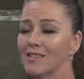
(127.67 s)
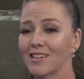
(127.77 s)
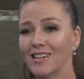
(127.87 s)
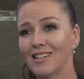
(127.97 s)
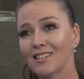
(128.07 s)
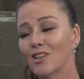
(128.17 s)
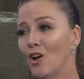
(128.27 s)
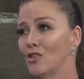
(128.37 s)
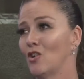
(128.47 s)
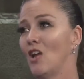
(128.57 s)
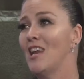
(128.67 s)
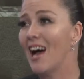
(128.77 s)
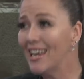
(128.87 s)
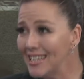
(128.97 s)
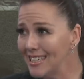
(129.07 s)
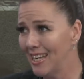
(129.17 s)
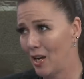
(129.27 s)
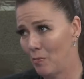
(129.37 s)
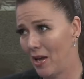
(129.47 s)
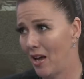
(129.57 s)
The kid lost
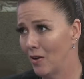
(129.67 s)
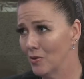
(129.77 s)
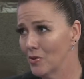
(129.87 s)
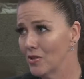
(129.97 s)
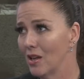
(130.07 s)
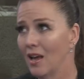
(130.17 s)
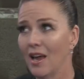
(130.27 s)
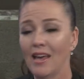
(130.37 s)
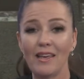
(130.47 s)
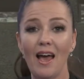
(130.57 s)
98 pounds. That's incredible.